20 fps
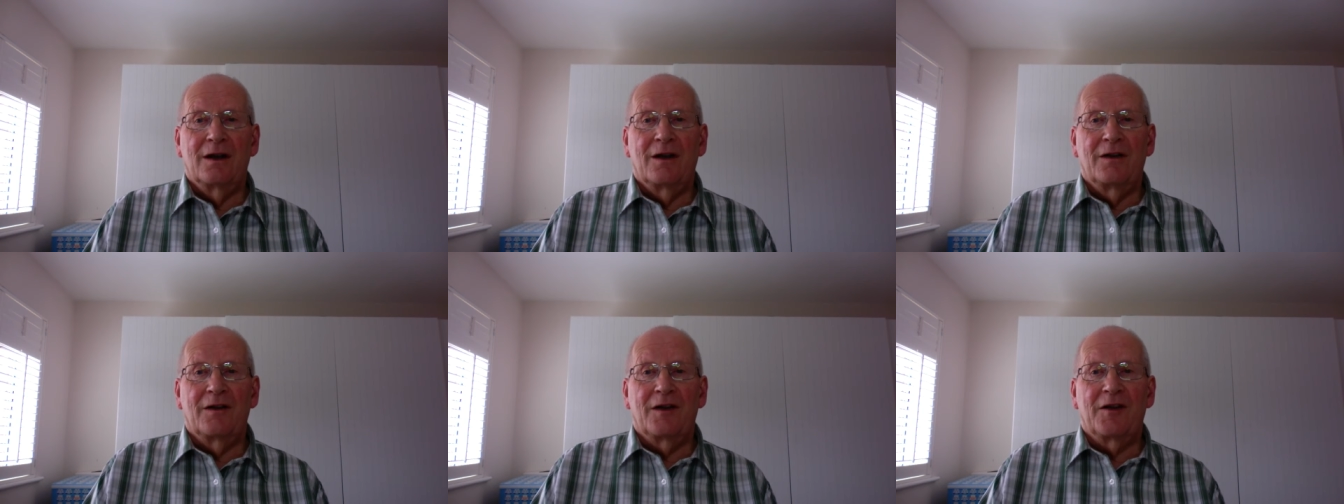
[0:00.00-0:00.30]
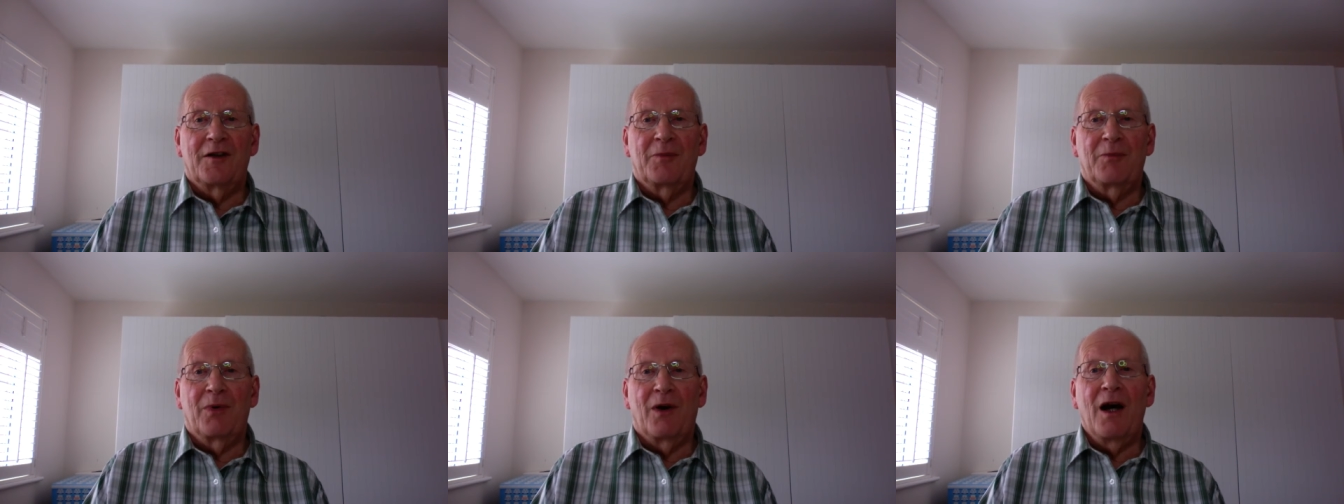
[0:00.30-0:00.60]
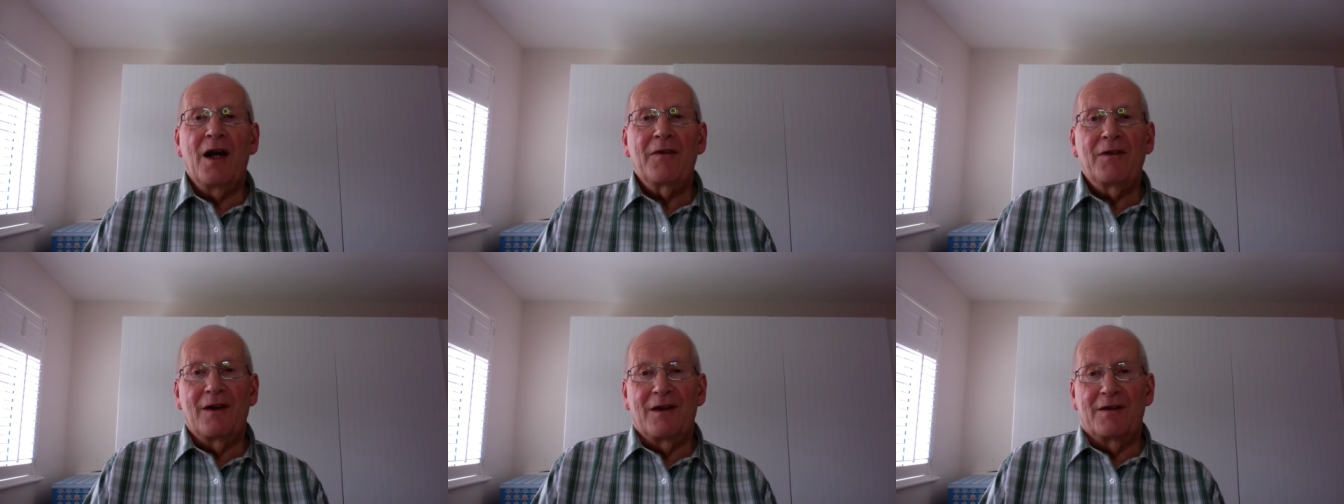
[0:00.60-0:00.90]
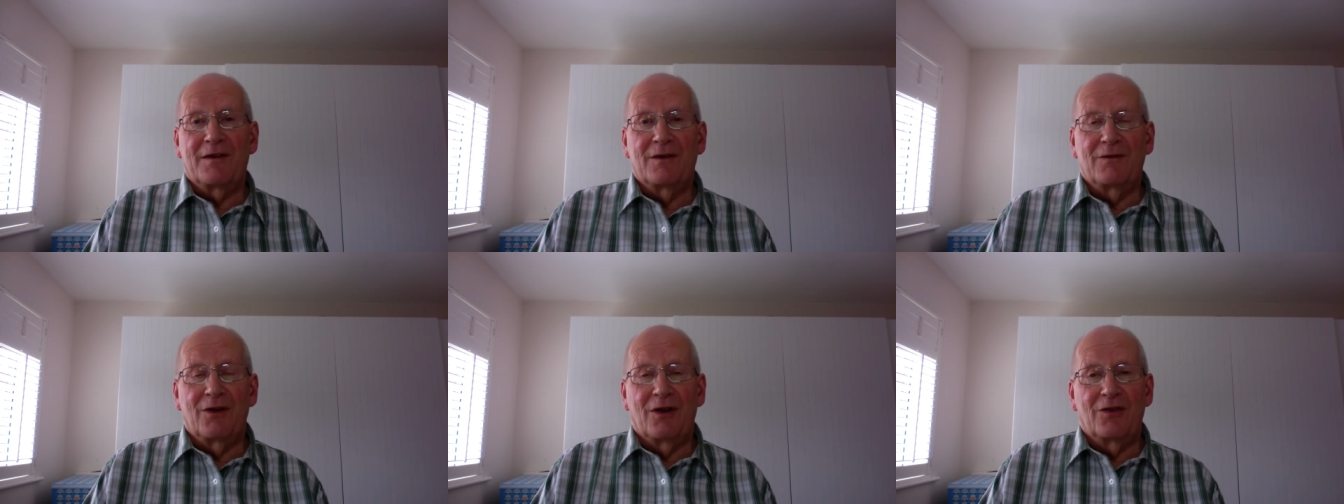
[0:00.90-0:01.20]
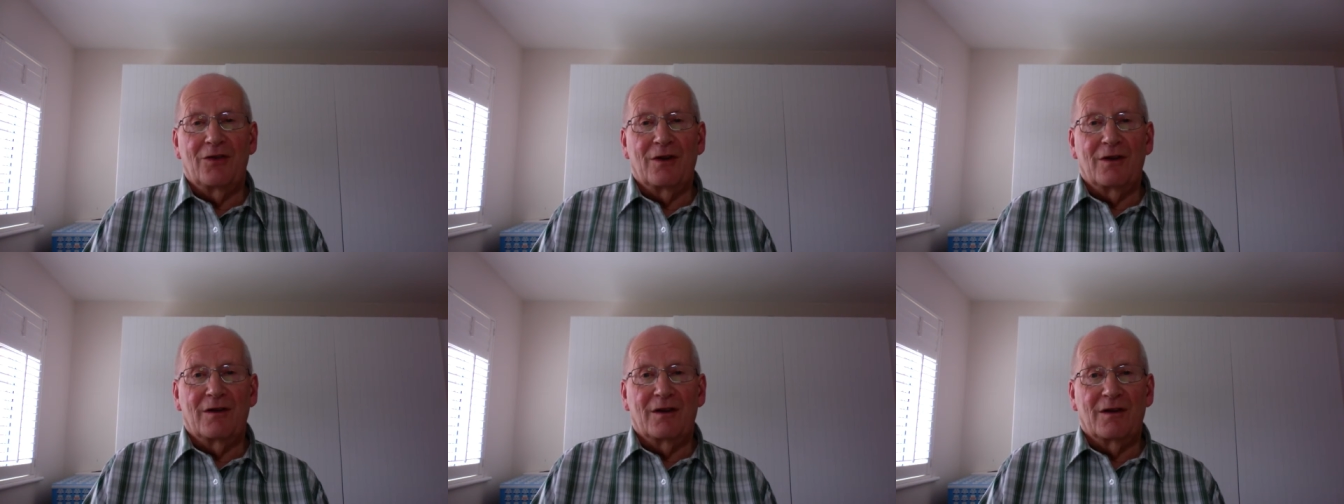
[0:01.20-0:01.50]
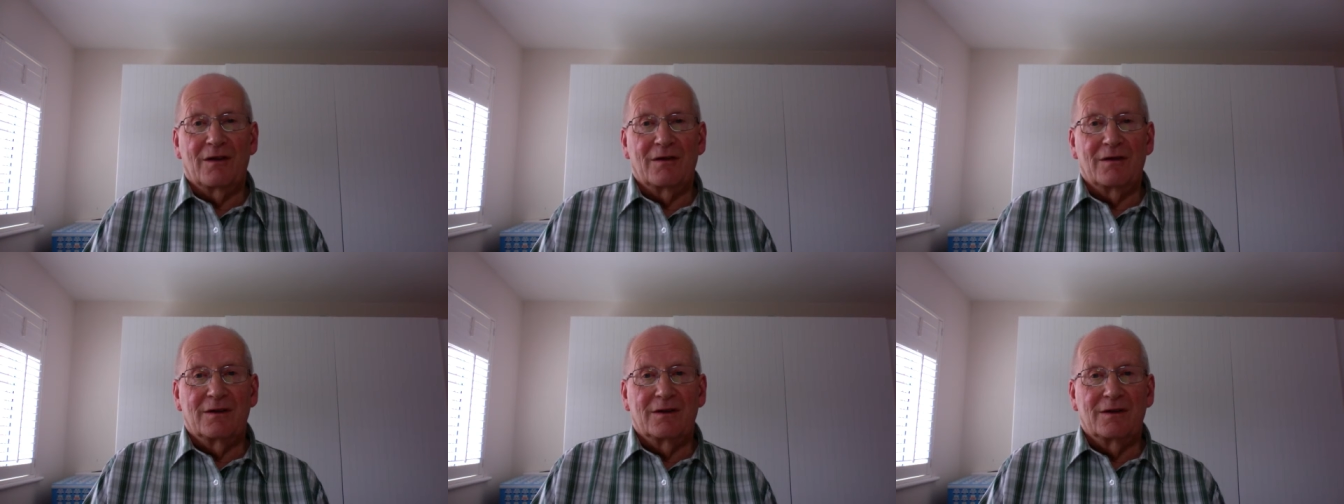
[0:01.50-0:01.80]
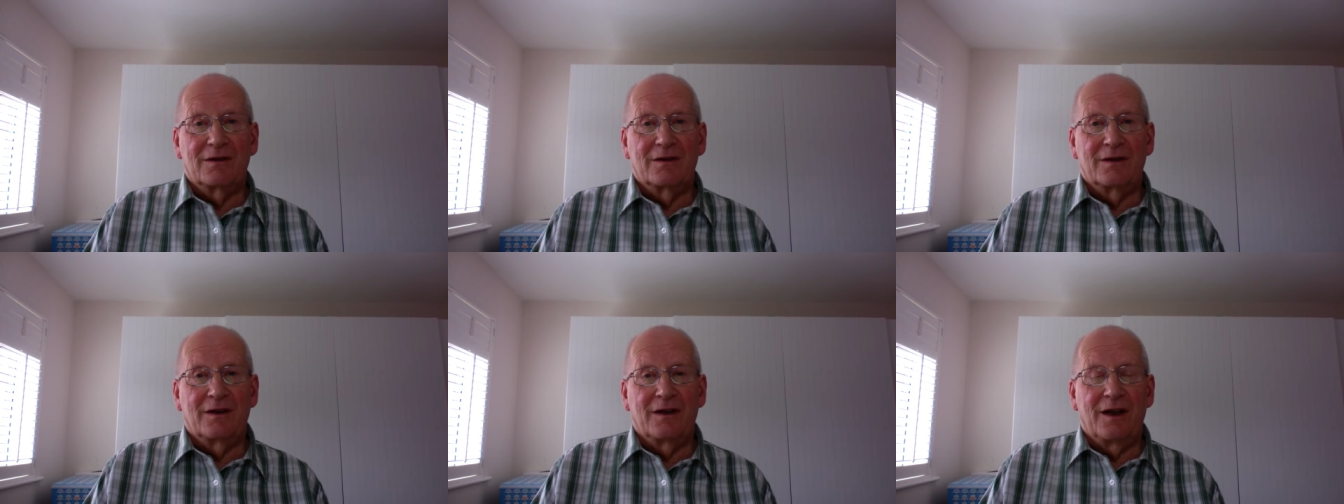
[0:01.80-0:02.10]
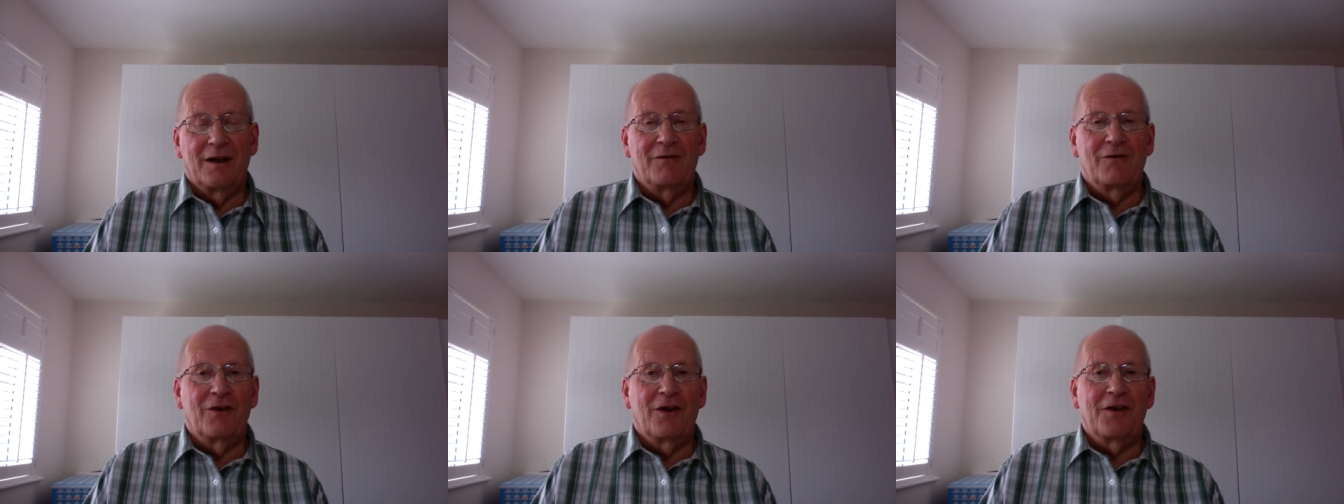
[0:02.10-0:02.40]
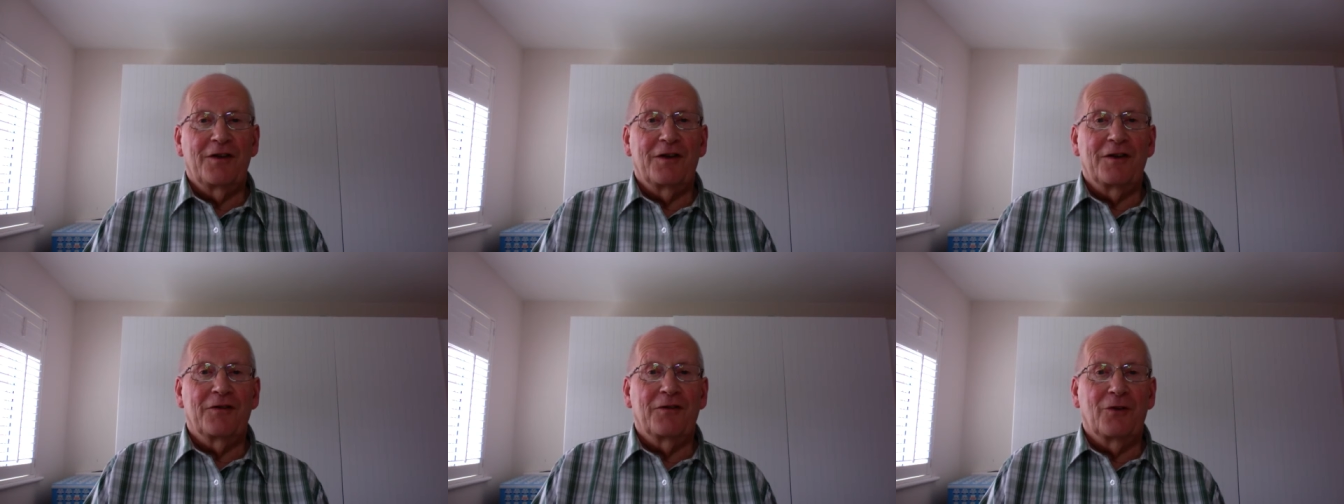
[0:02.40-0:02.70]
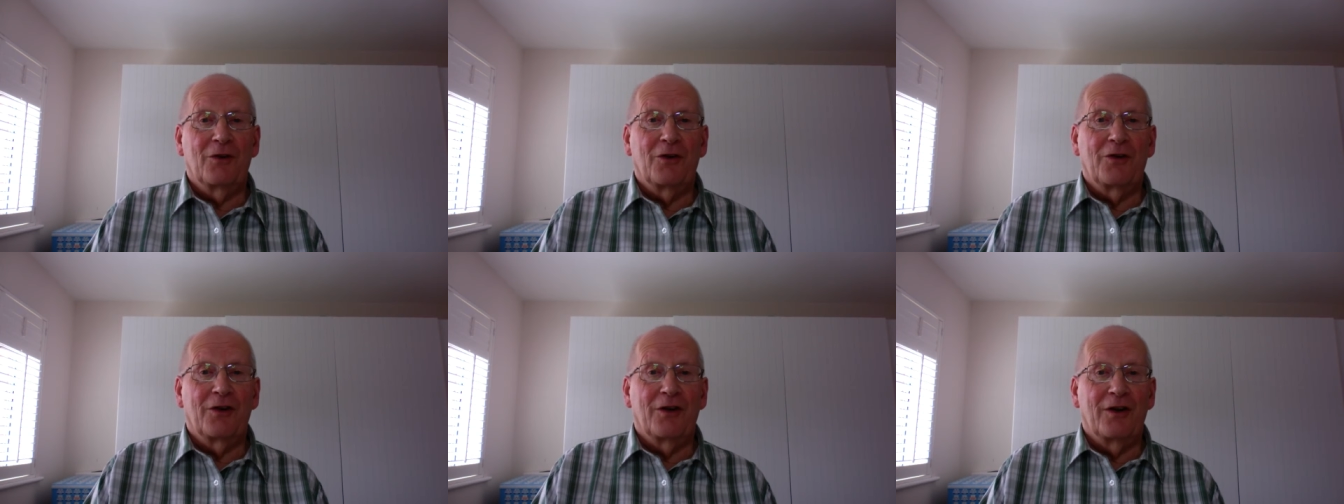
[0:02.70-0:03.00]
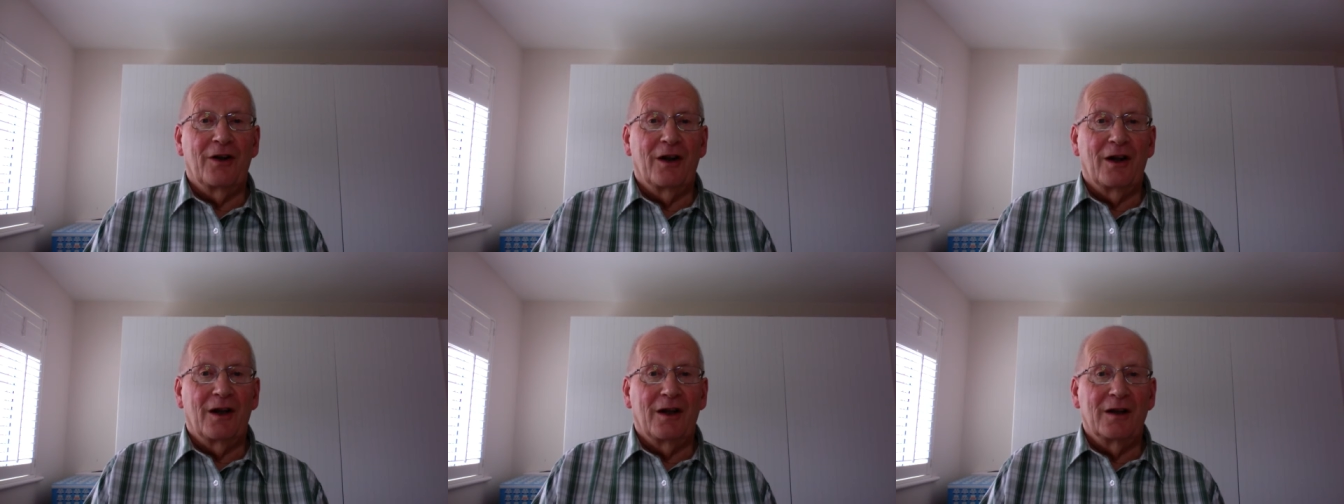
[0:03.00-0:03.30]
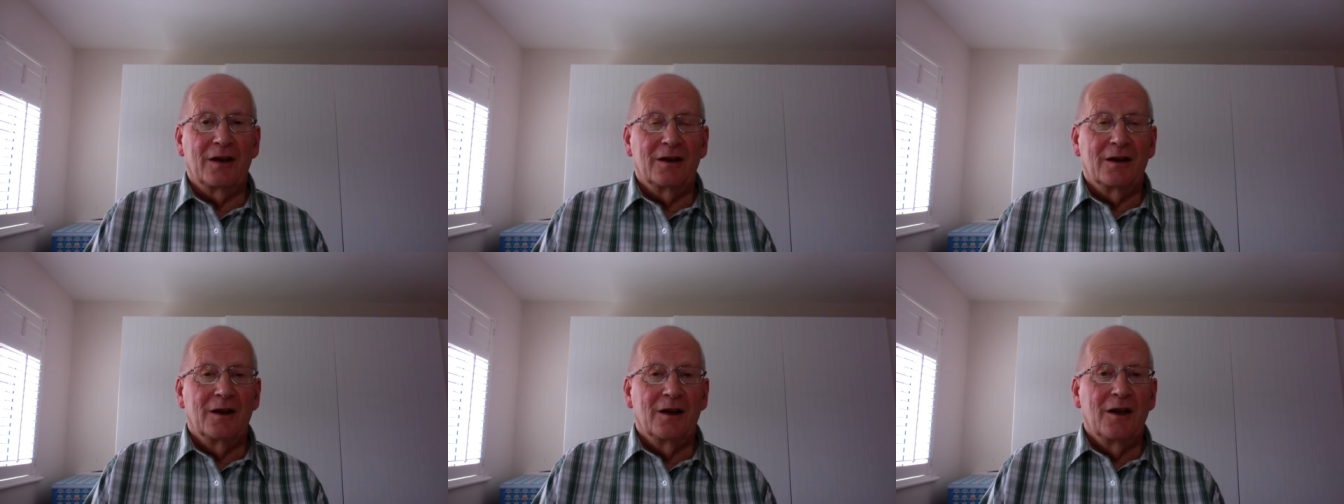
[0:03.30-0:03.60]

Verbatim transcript: Despite these divisions, in verses 4 to 9,